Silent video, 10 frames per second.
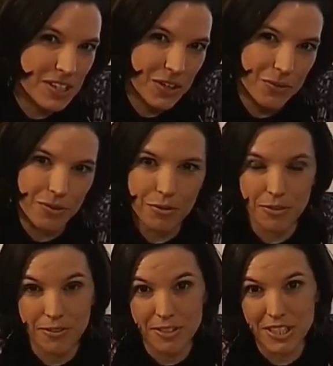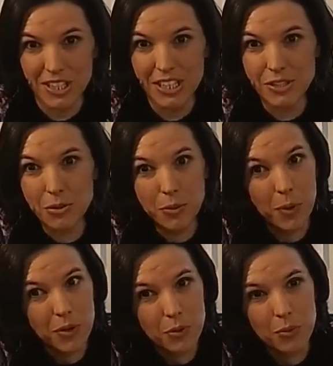into the year 450, into a
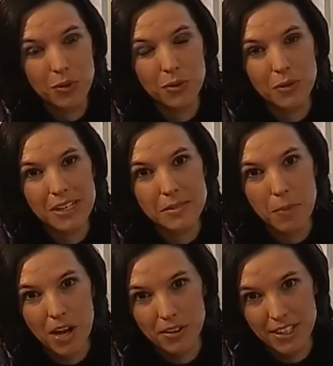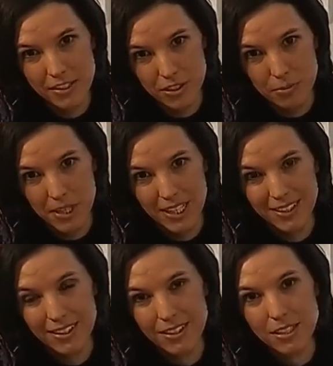part of the world known as modern-day
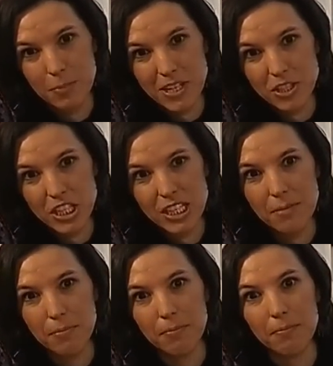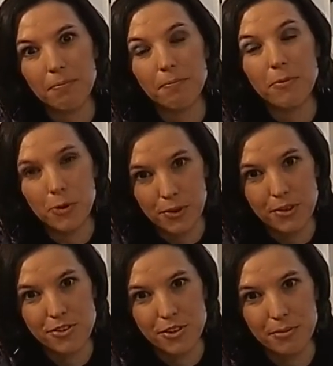Germany, especially northern